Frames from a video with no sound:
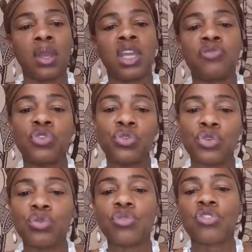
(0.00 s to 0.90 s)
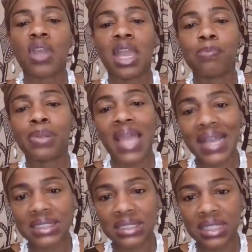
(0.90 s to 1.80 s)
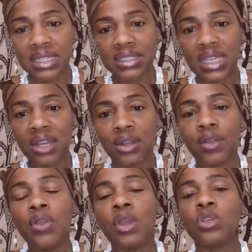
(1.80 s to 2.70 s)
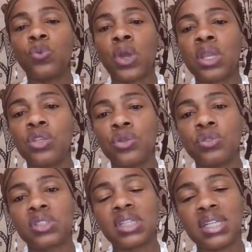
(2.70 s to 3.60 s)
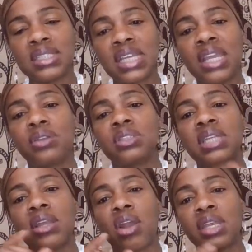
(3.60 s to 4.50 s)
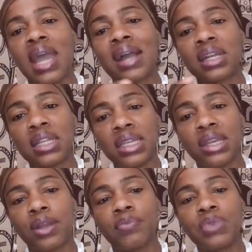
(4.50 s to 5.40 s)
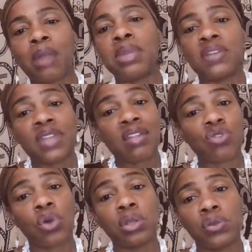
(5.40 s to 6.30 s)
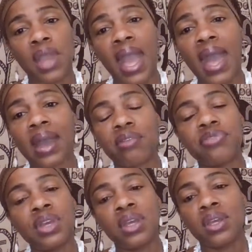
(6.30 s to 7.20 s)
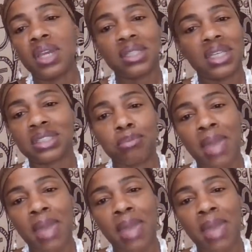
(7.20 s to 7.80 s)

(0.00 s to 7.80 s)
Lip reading: If you use a plastic container, you want to use the containers that are not clear. I mean, if that's all you have, it doesn't